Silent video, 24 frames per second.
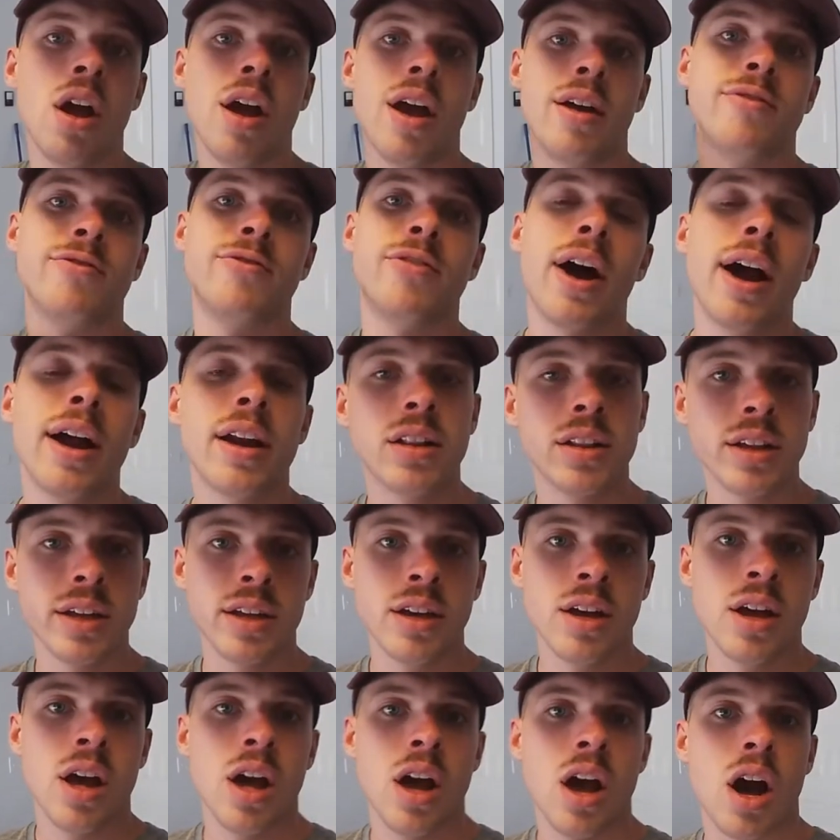And
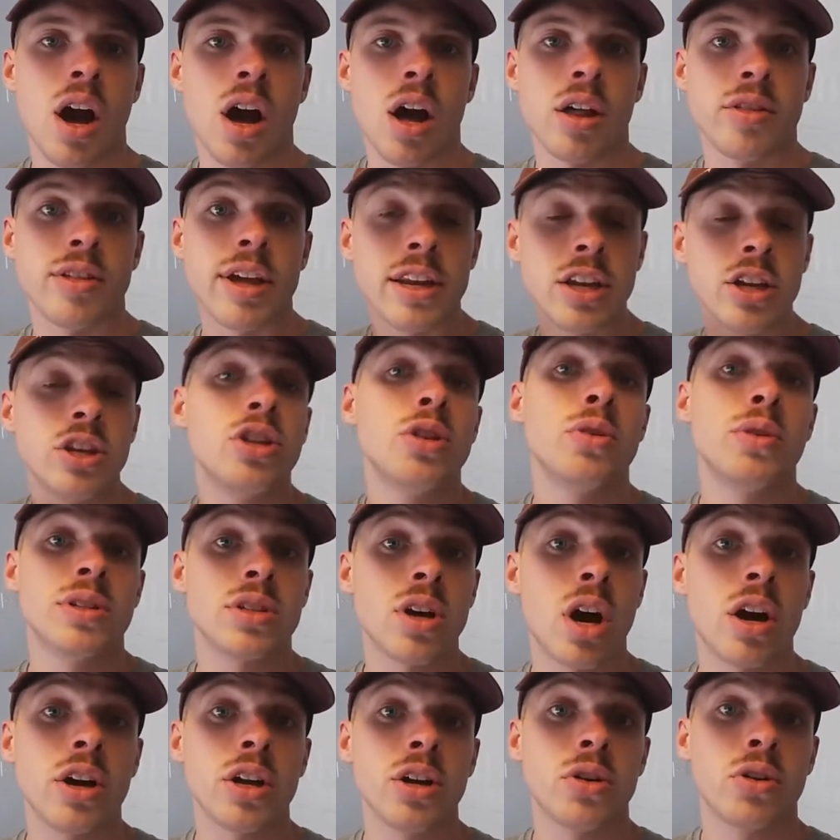finally, they did do his
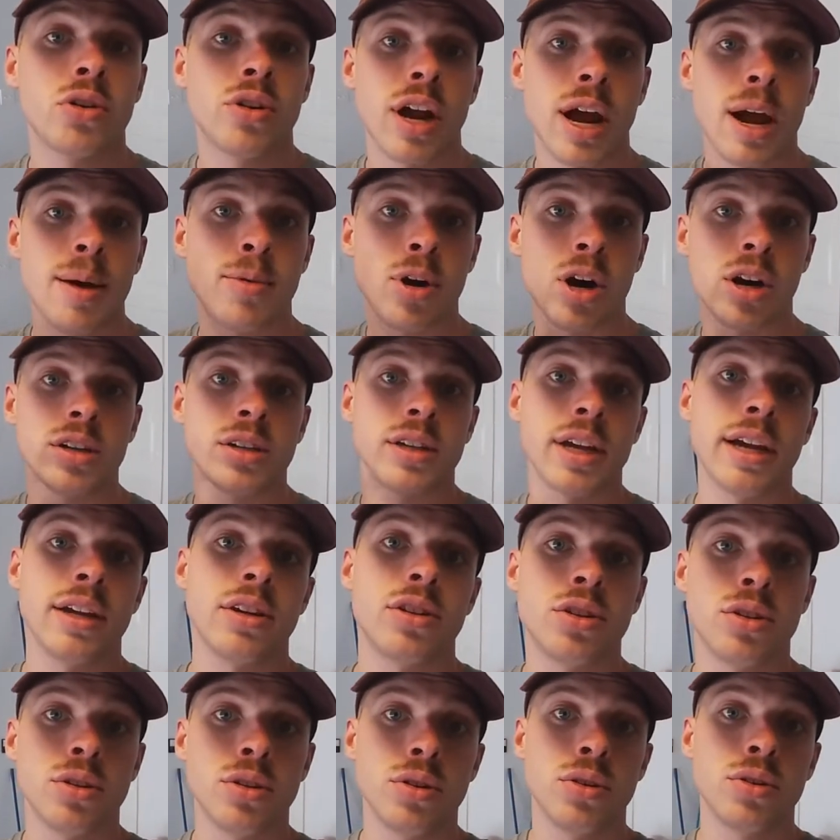audiogram on day
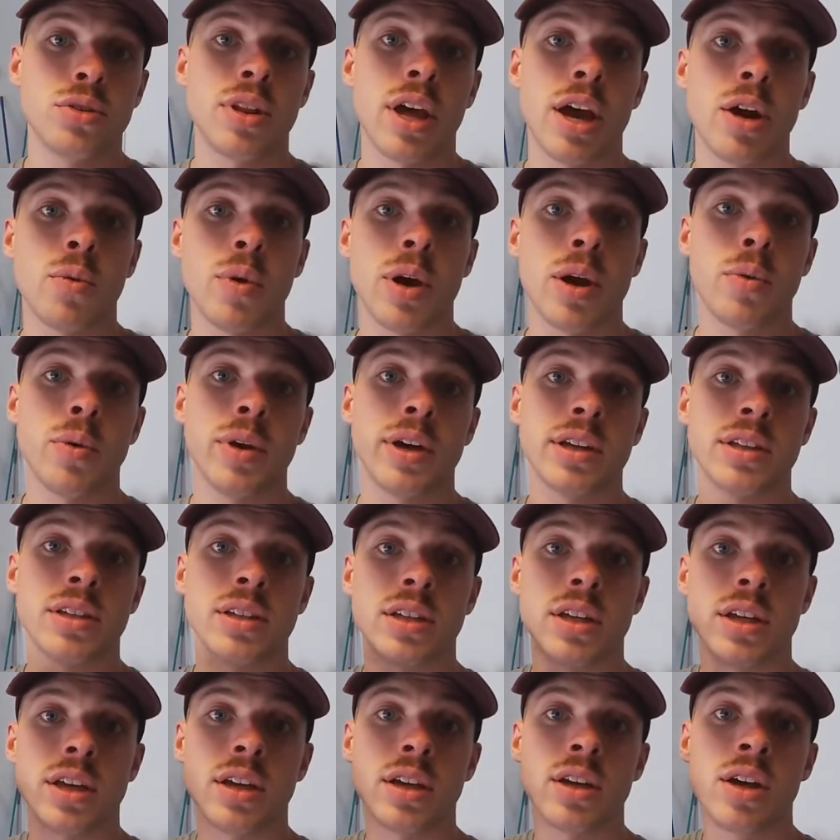2. That way we could
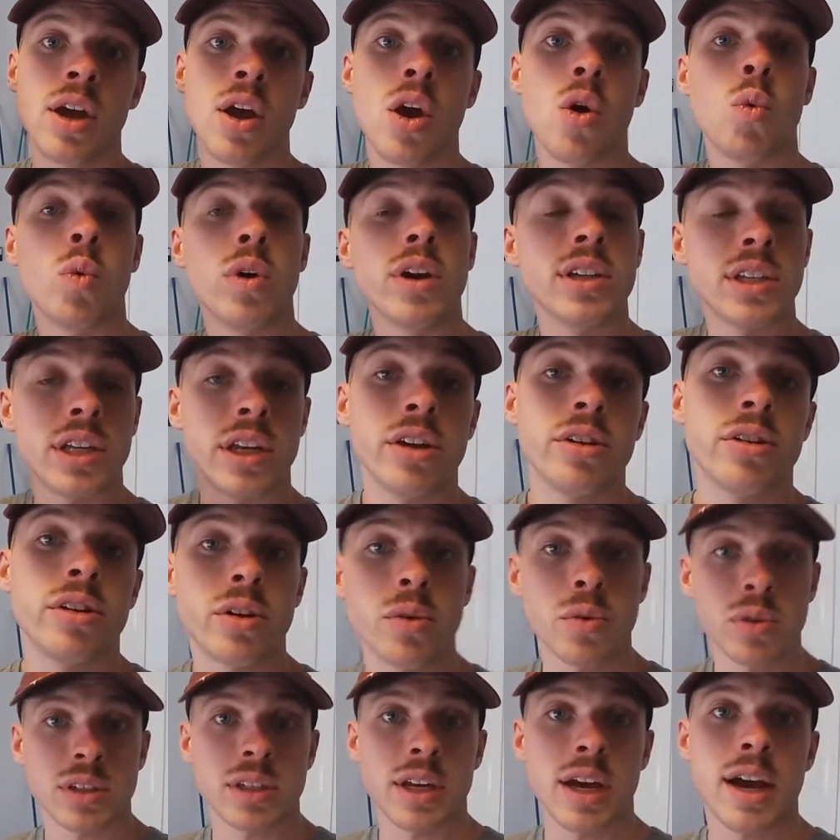see what his hearing
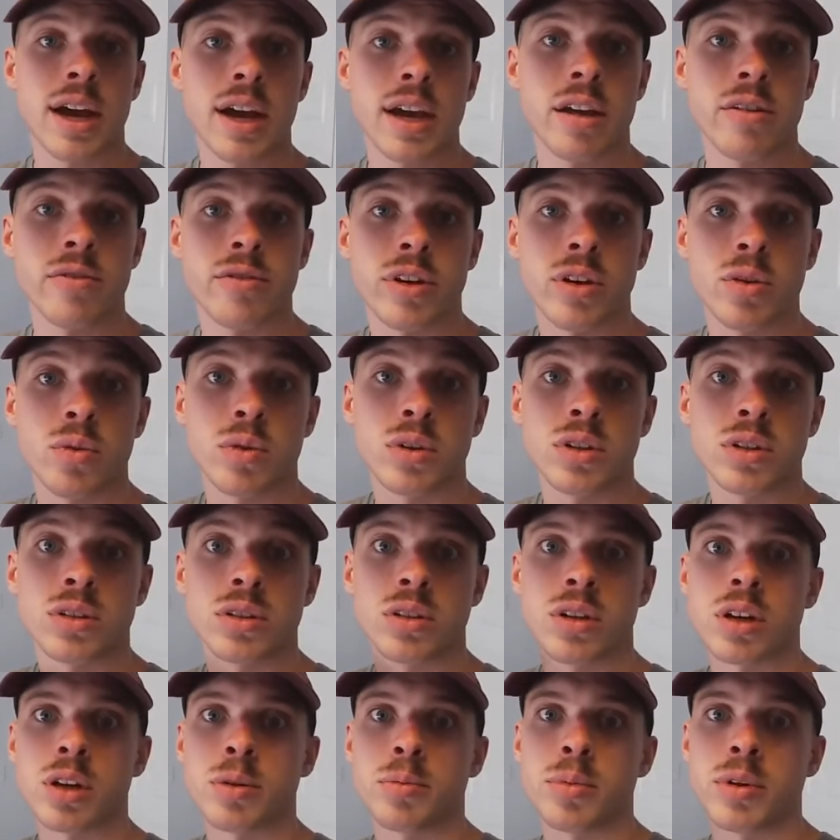was at, if he was
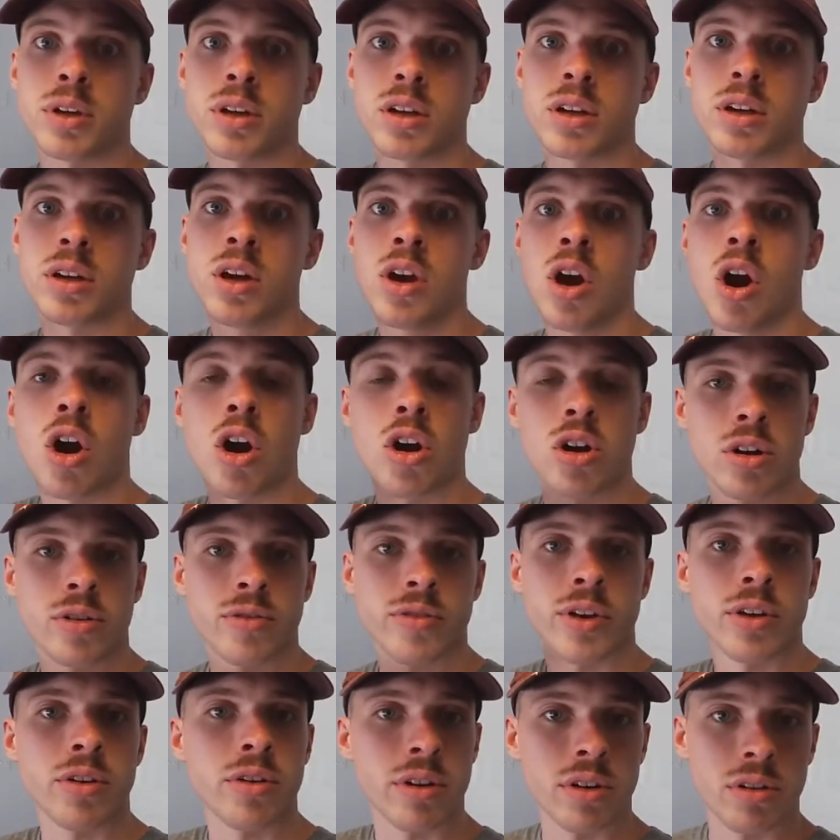going to be hard of
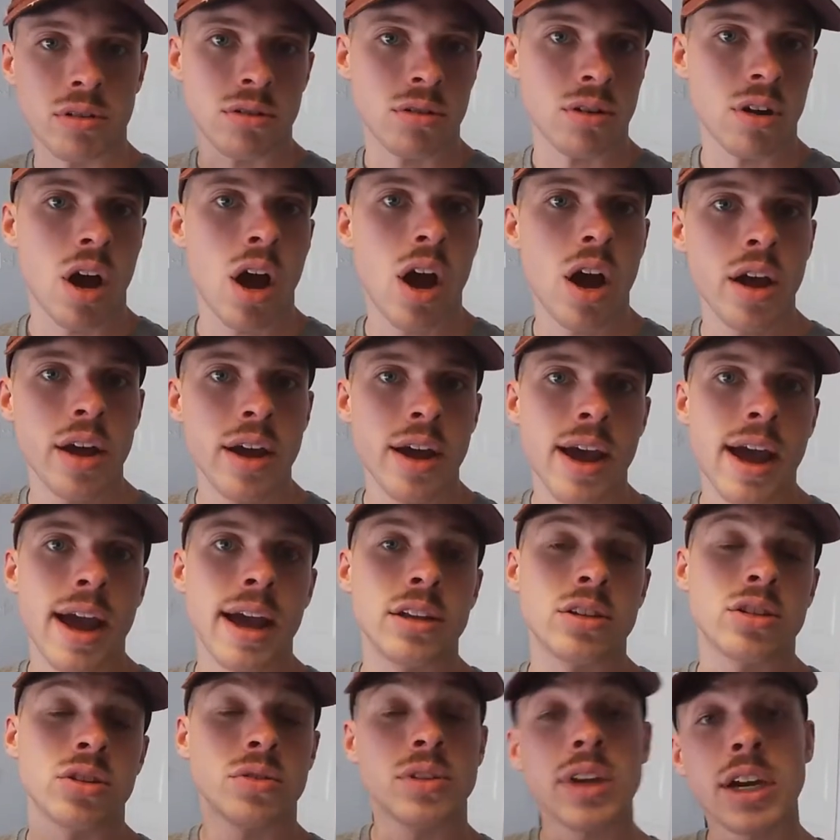hearing or not.
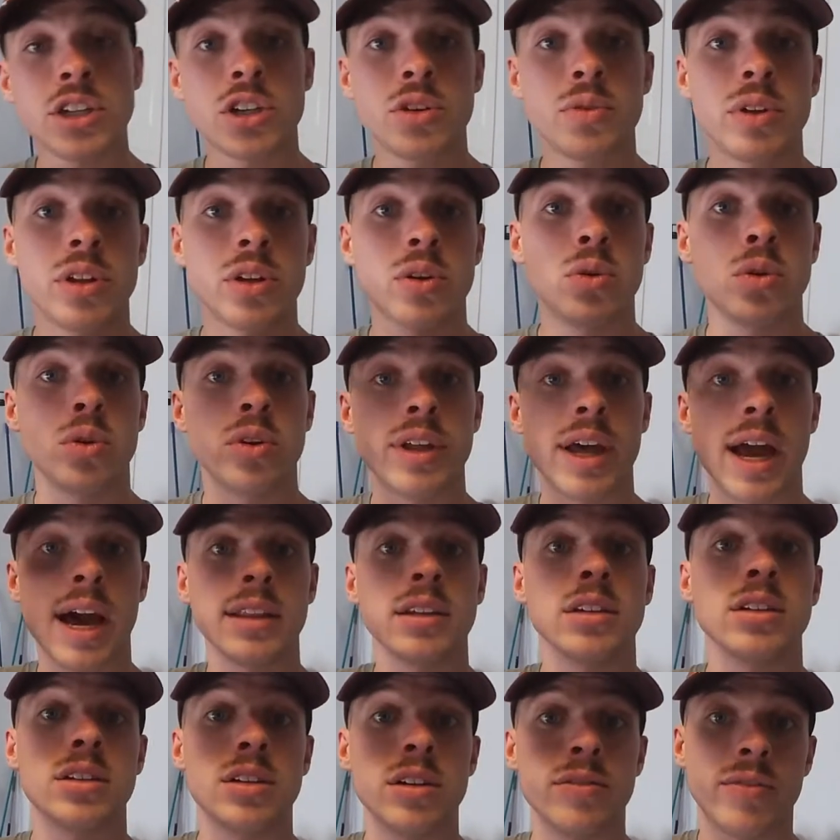And so it was actually really cool. They had
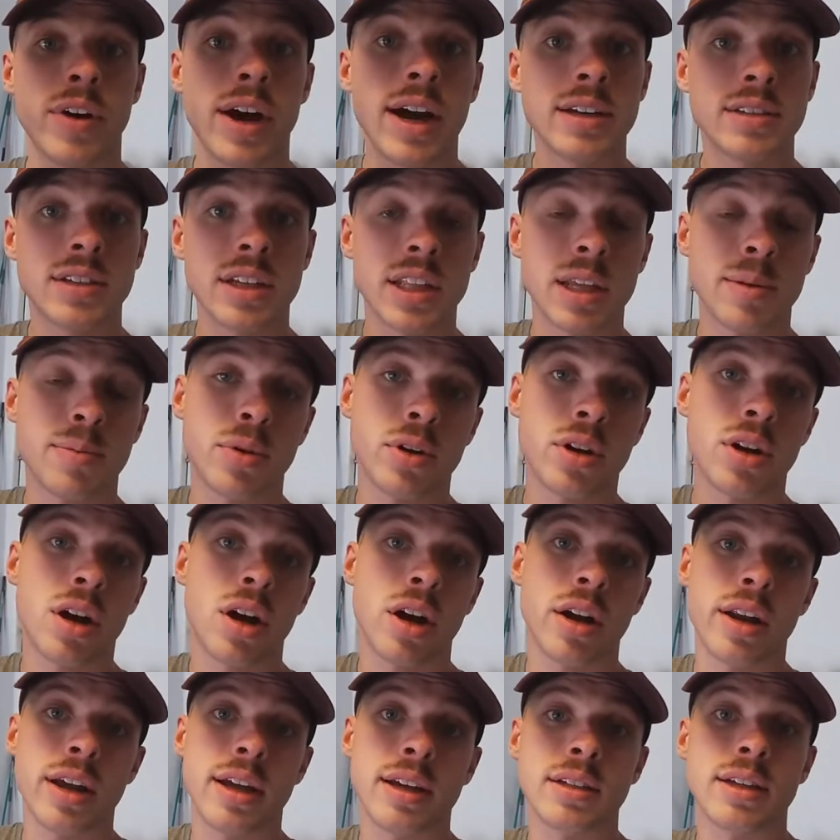this device that they put
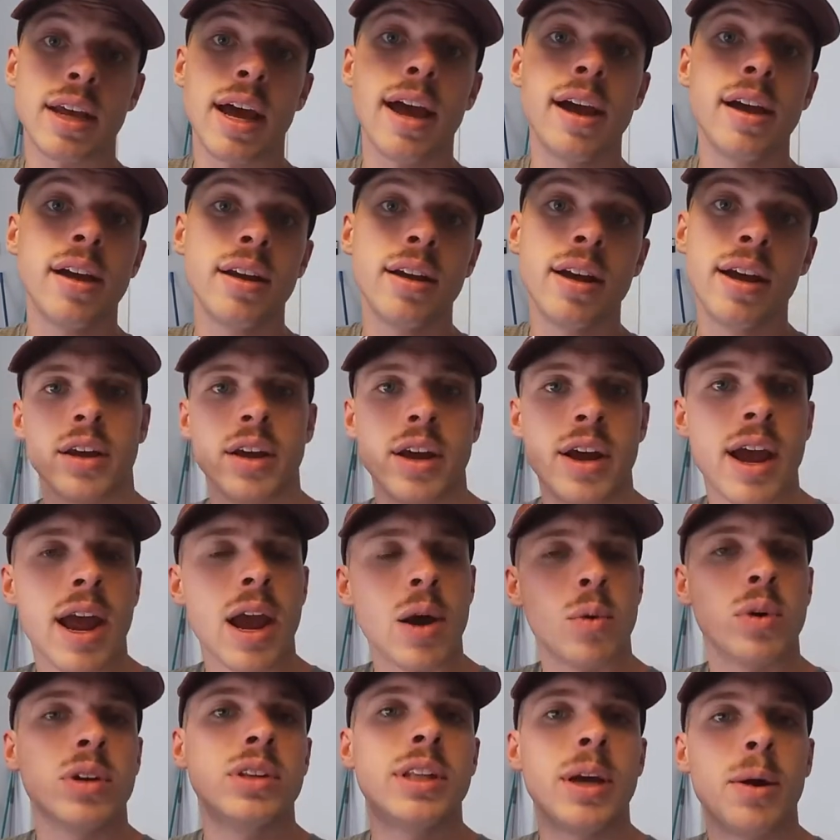on his head,
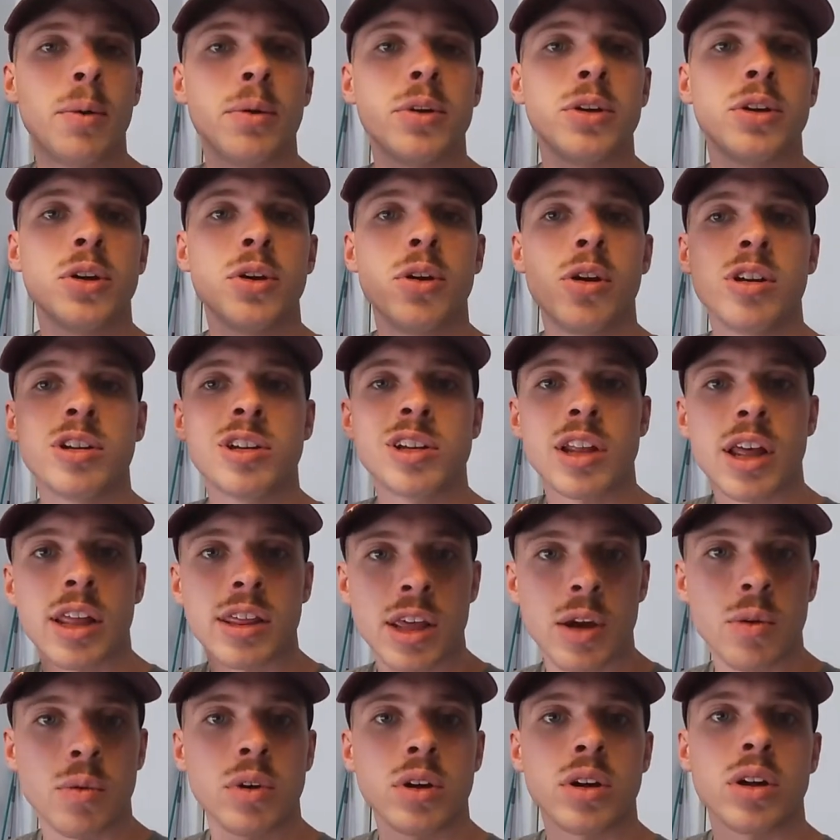and what they would do is that
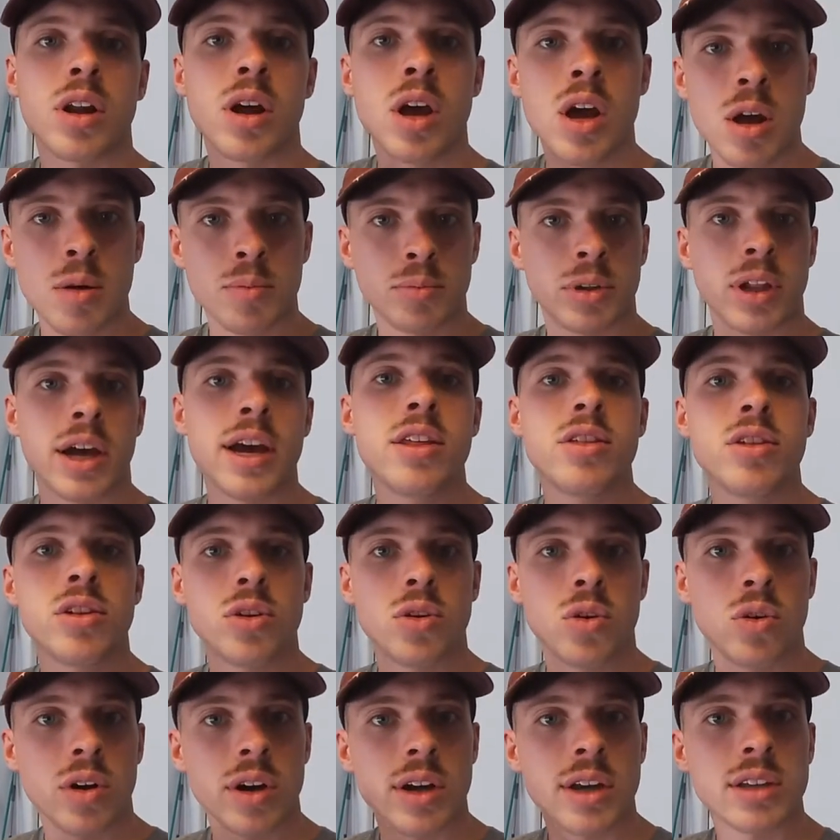they would play the
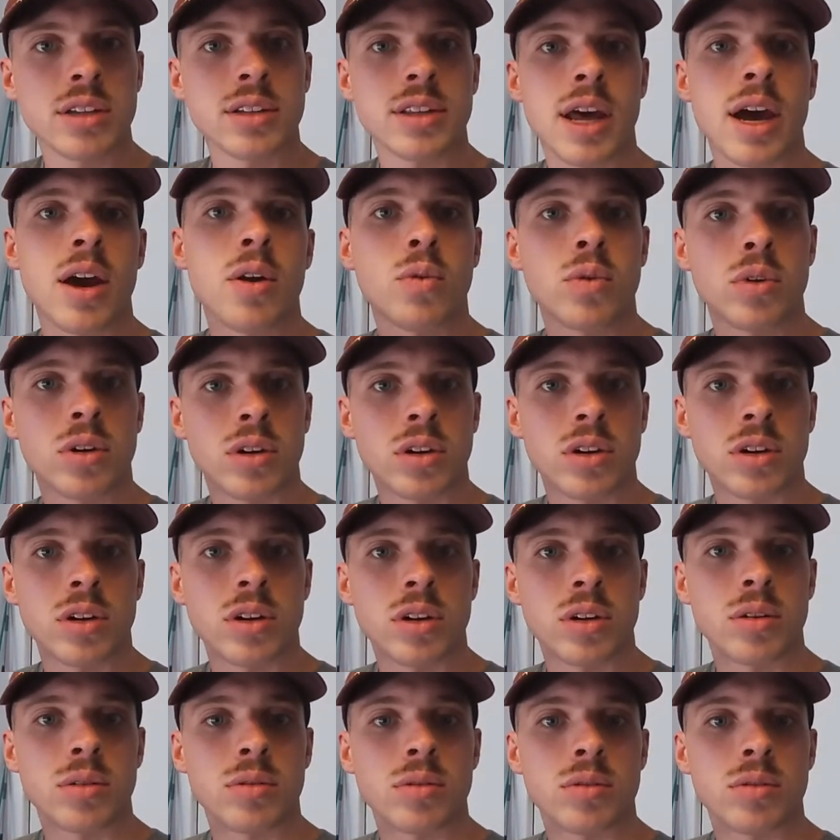noise that would,